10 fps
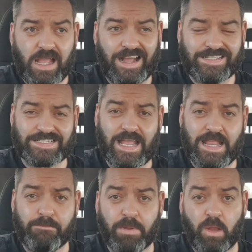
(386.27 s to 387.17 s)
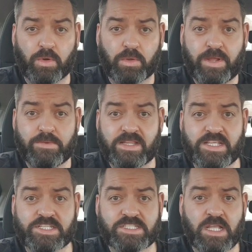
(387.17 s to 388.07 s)
and to say I'm blown away with
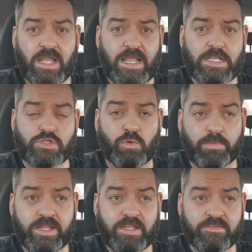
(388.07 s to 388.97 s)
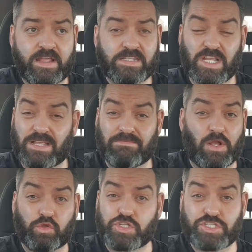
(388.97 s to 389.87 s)
this is an
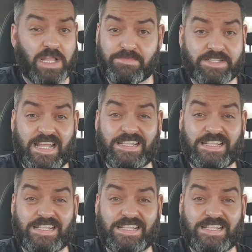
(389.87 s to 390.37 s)
understatement.